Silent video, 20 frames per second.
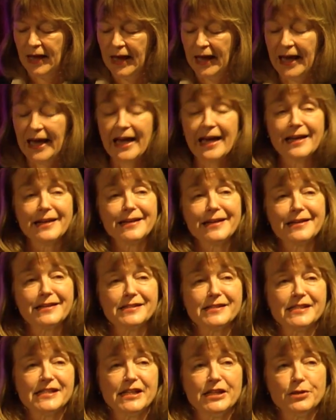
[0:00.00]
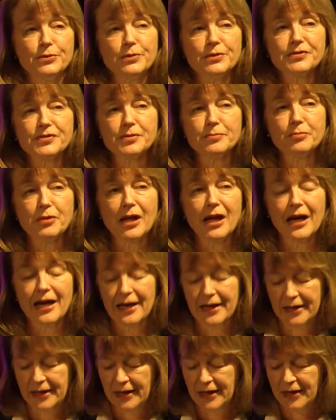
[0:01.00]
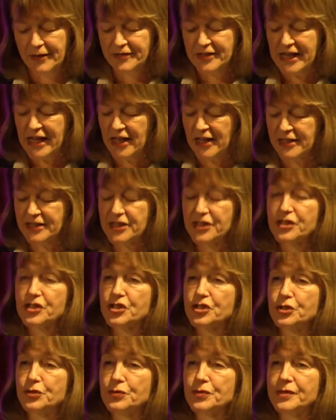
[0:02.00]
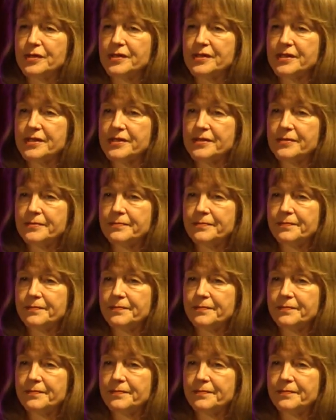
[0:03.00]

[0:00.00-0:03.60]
and a continual supply of talented students.